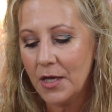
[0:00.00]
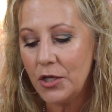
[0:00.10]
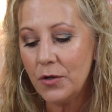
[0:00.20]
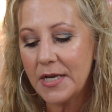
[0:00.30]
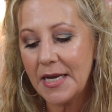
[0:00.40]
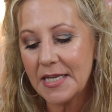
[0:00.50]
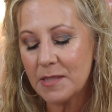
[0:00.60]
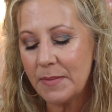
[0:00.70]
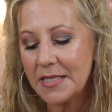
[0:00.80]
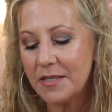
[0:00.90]
You can
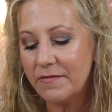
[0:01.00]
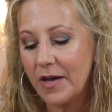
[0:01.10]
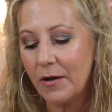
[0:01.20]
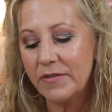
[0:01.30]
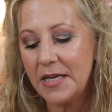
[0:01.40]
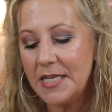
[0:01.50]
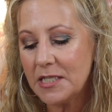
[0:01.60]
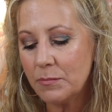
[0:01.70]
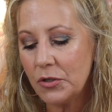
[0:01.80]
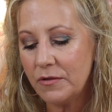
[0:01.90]
expect a velvety
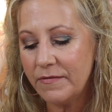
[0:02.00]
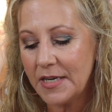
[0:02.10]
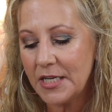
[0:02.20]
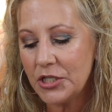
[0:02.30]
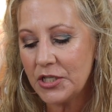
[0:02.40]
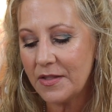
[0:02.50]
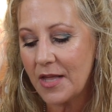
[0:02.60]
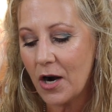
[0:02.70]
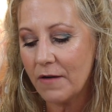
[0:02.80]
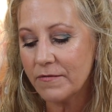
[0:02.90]
smooth finish
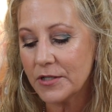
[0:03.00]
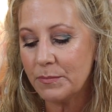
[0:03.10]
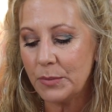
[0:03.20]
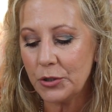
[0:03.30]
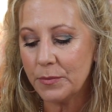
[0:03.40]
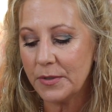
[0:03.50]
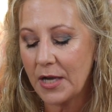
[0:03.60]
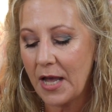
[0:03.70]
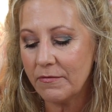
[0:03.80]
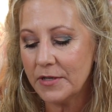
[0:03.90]
that offers buildable
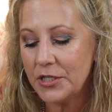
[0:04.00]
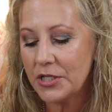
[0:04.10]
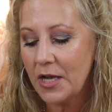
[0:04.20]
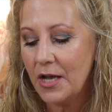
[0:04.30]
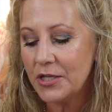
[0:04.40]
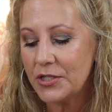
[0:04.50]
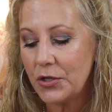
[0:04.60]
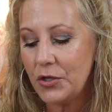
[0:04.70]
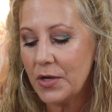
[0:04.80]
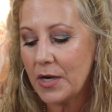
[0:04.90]
coverage, so
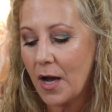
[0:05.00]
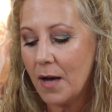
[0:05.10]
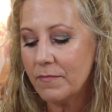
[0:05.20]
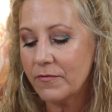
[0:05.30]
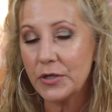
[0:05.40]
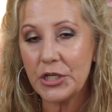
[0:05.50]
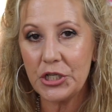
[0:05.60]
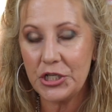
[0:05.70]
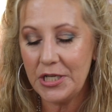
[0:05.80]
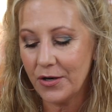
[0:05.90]
you can opt for a
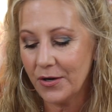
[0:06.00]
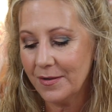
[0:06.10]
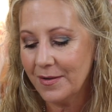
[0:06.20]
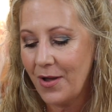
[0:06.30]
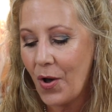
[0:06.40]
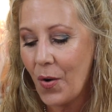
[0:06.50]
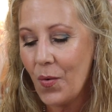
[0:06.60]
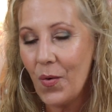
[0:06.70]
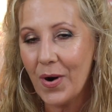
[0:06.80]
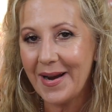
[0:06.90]
sheer
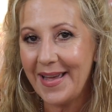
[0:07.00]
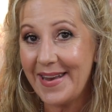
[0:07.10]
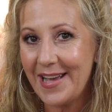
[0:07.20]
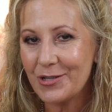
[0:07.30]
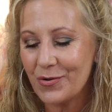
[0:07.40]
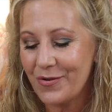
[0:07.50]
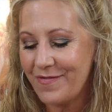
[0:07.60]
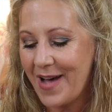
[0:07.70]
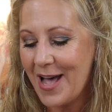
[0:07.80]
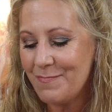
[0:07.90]
or a natural
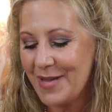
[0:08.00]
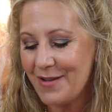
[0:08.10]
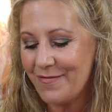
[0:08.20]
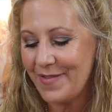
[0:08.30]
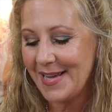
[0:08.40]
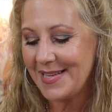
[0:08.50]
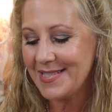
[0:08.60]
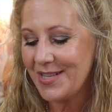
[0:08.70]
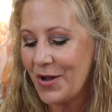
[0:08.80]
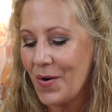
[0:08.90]
5-minute
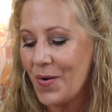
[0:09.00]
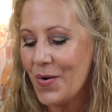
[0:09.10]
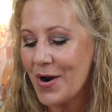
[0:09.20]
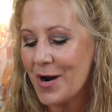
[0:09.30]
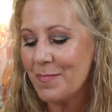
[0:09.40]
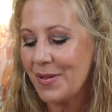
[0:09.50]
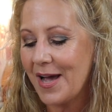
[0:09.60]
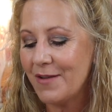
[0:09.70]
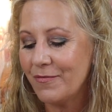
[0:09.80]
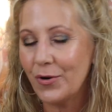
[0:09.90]
face, or
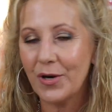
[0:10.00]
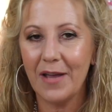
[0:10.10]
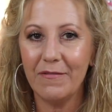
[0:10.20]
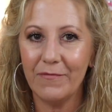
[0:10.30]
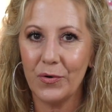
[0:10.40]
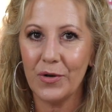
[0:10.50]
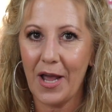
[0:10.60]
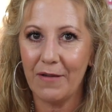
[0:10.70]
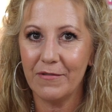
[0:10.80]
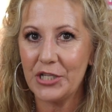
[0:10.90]
apply for a full
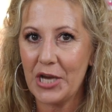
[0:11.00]
coverage